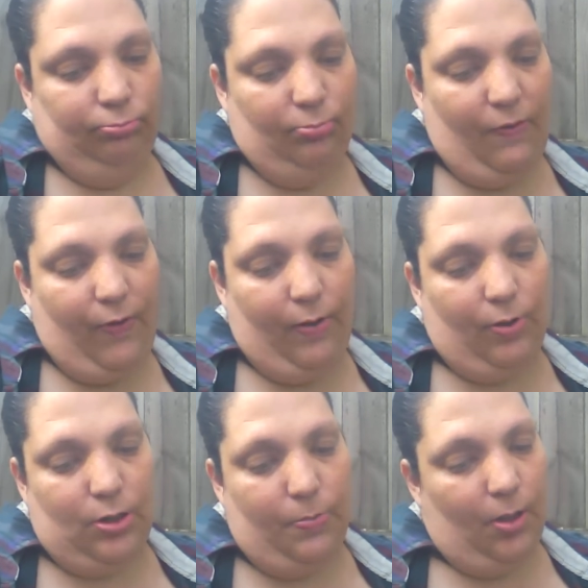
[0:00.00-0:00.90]
My
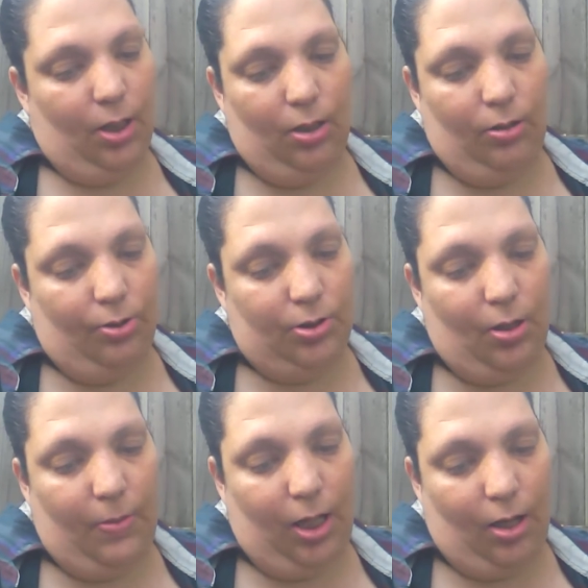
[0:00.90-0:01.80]
favorites. But there's so
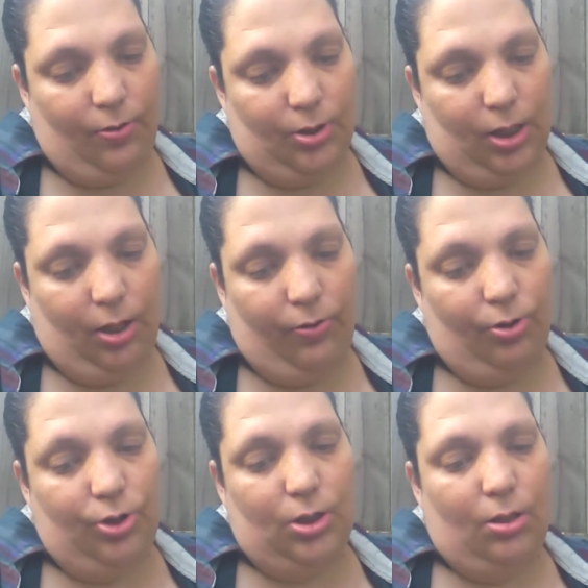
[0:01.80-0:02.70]
many others in here that are
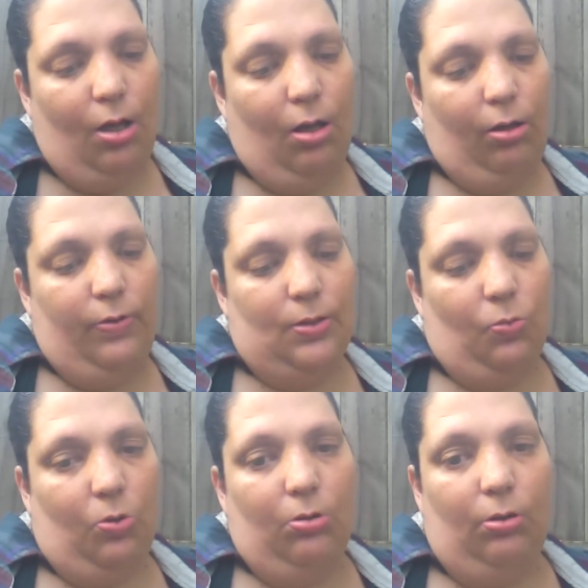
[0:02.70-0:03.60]
just this
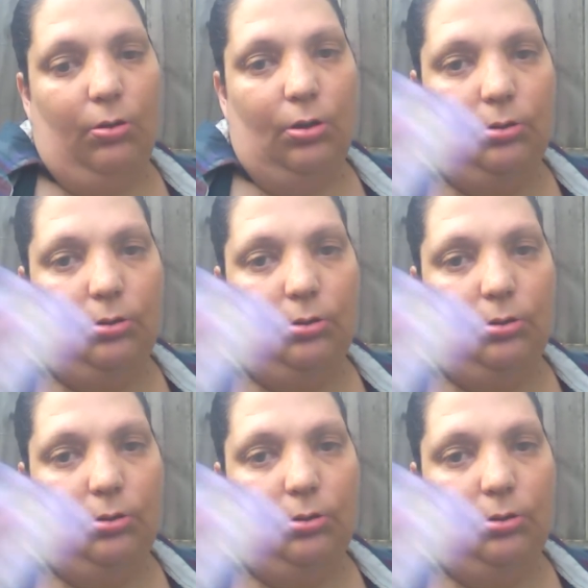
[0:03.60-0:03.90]
world.